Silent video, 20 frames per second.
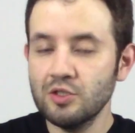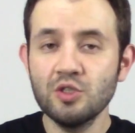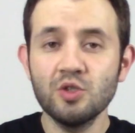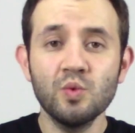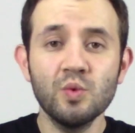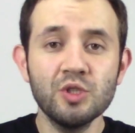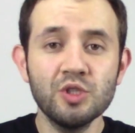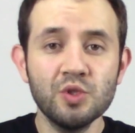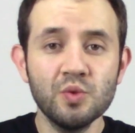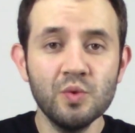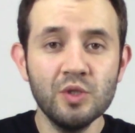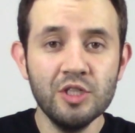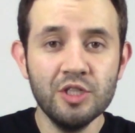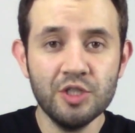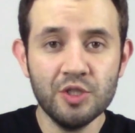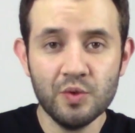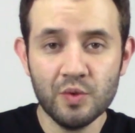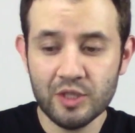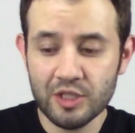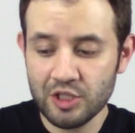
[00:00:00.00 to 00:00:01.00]
So what you want to
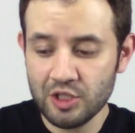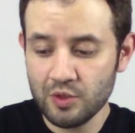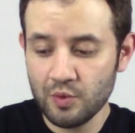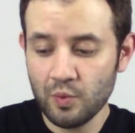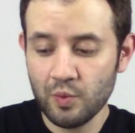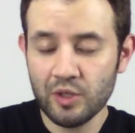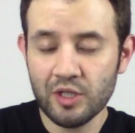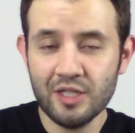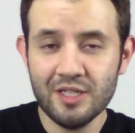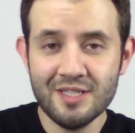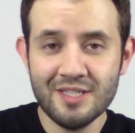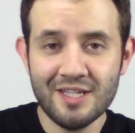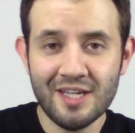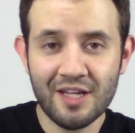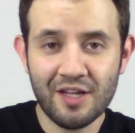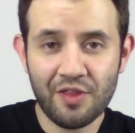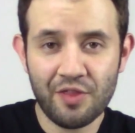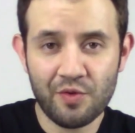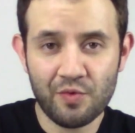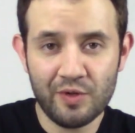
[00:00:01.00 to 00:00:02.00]
do is, we're going to
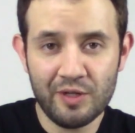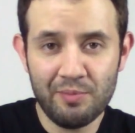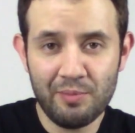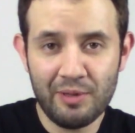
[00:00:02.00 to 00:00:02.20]
take three